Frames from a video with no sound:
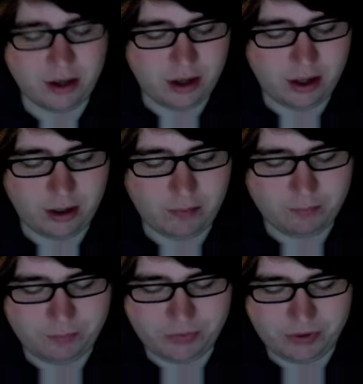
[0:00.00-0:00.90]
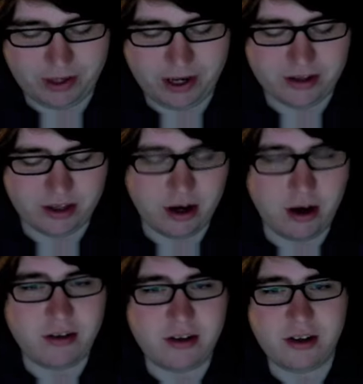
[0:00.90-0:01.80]
They ask if
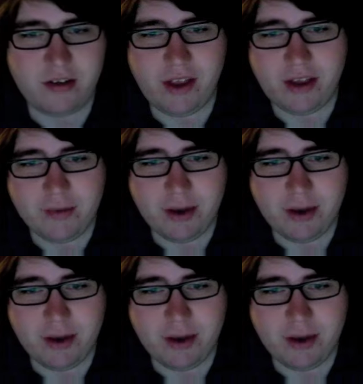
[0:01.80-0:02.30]
they ask the